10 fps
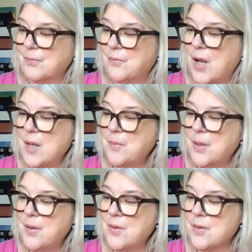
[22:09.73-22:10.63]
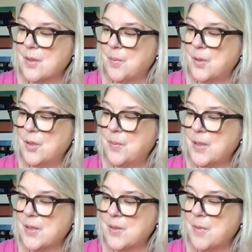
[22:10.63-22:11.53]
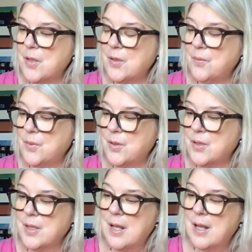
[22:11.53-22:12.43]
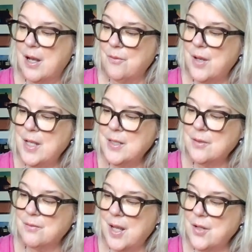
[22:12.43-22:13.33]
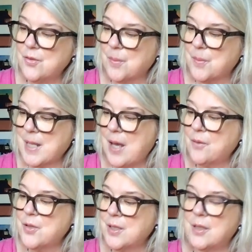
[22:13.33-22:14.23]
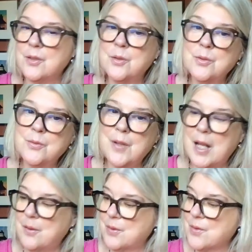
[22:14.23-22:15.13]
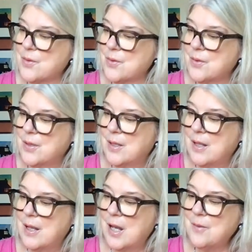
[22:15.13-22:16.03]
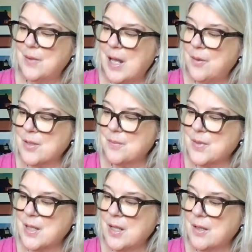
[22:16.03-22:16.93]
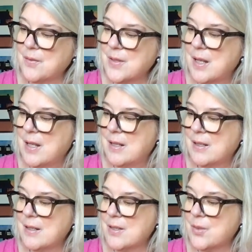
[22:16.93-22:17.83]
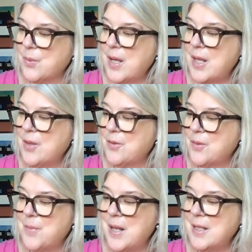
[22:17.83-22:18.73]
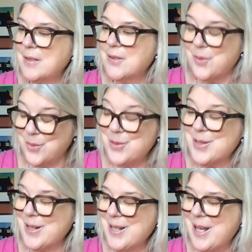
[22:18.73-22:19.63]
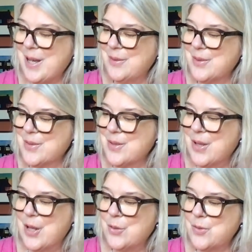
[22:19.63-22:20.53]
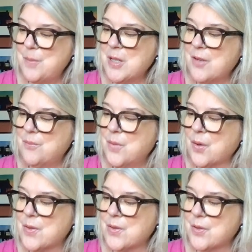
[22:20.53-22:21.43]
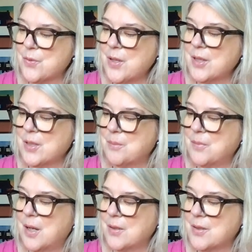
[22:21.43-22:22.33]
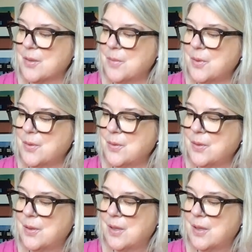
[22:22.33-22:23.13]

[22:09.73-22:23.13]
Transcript: rainbows and the blue bitter smoke of wood, and radiant raindrops couching in cool flowers, and flowers themselves that sway through sunny hours, dreaming of moths that drink them under the moon.